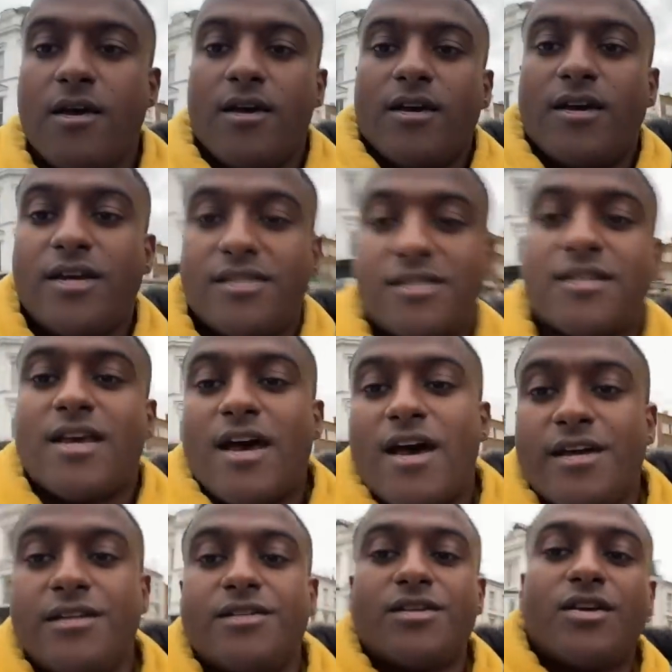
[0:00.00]
Yes,
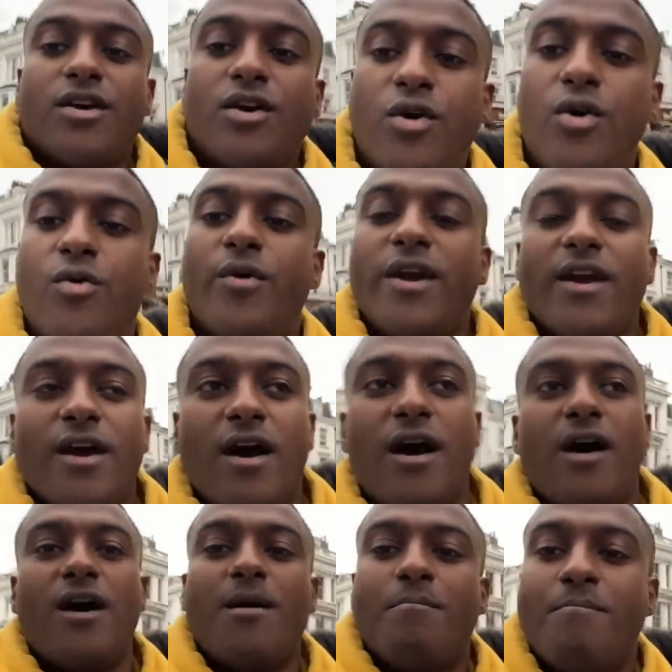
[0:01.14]
guys, we
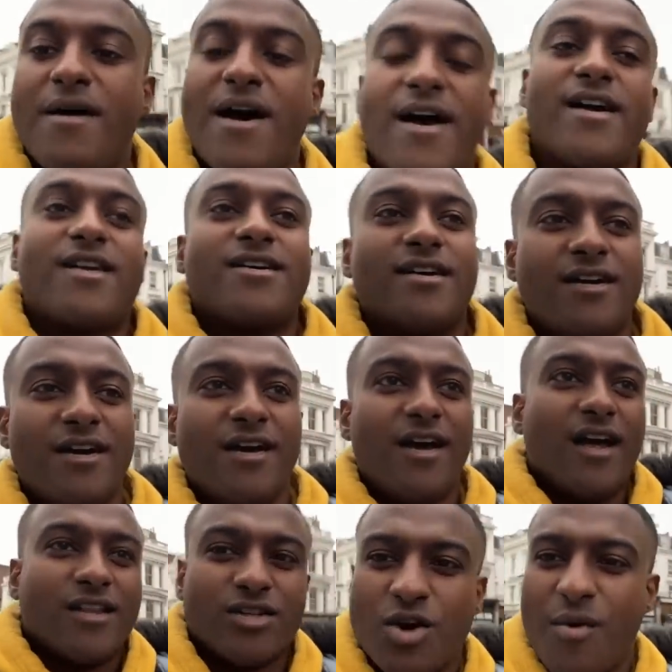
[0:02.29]
are back.
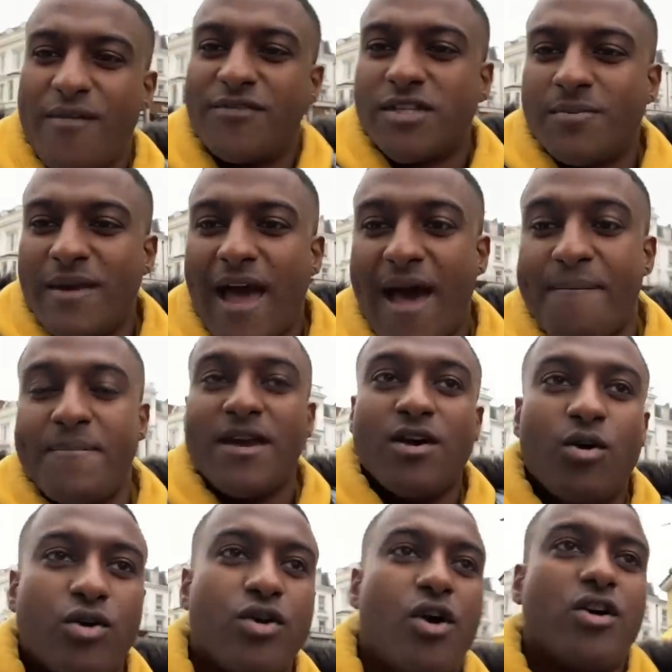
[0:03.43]
Don't know whether to be happy
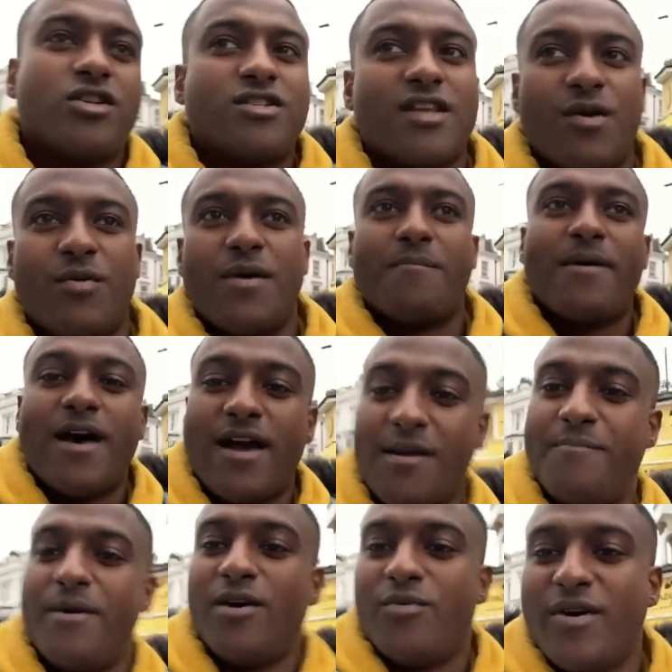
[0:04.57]
or not that we're back,
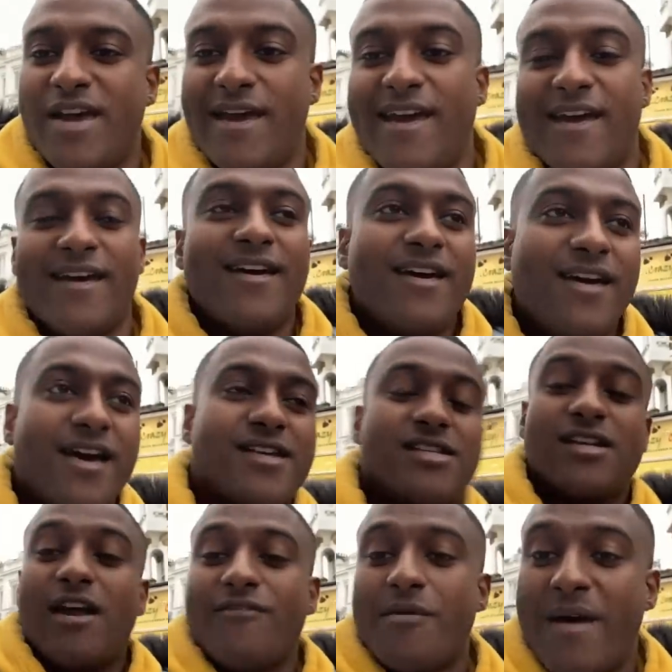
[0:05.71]
but we're here. It's
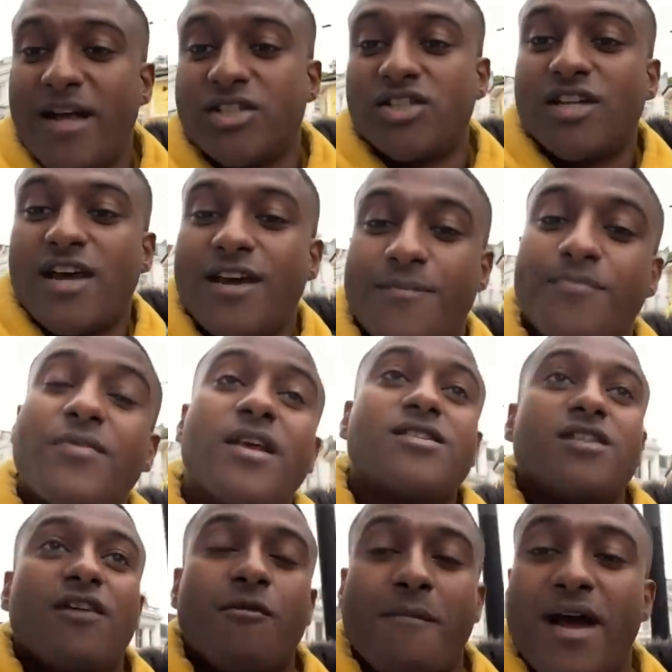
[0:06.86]
another match day. It's
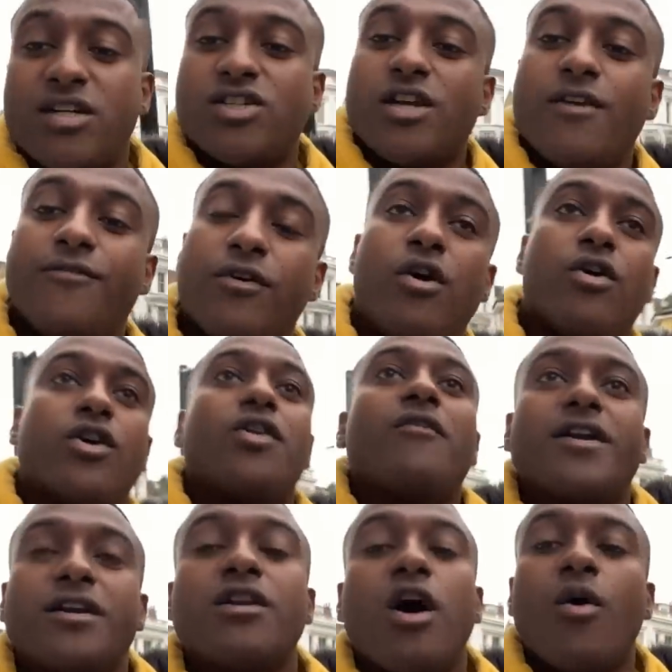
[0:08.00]
another match day vlog. You
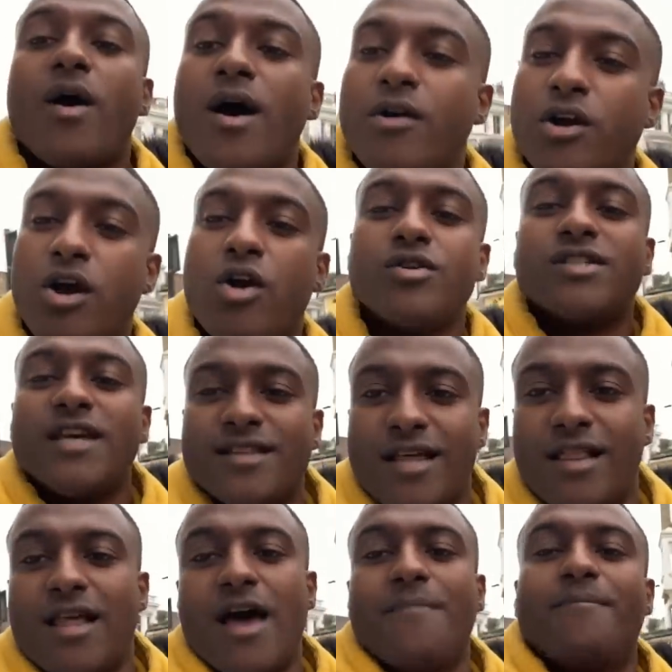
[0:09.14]
already know how it goes. Hit the
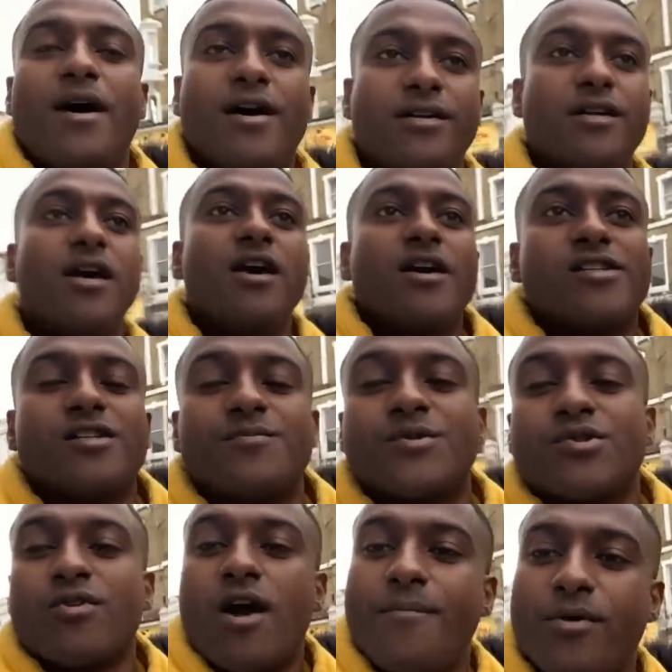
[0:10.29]
like button,
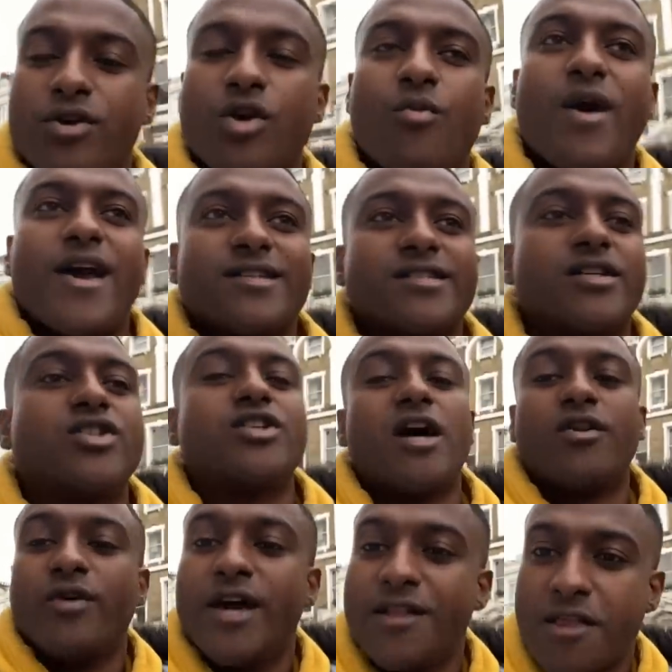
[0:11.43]
subscribe on your way into the
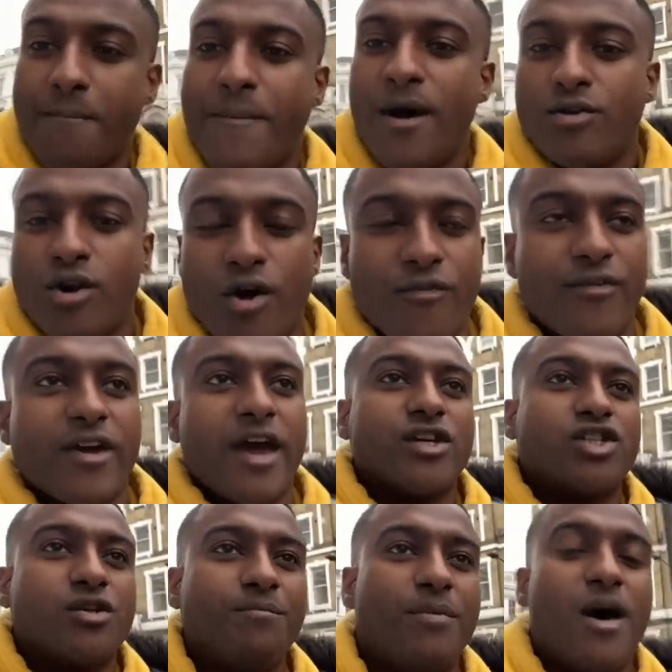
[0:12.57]
channel, hit the bell
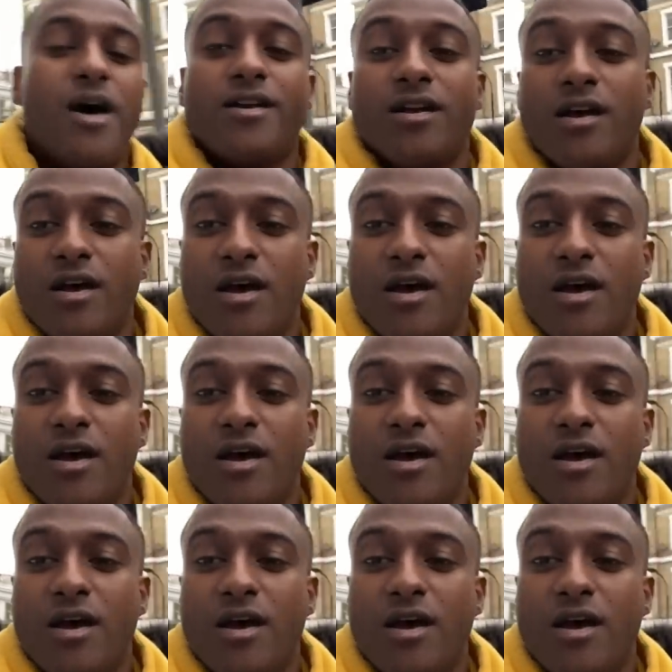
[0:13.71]
notification button.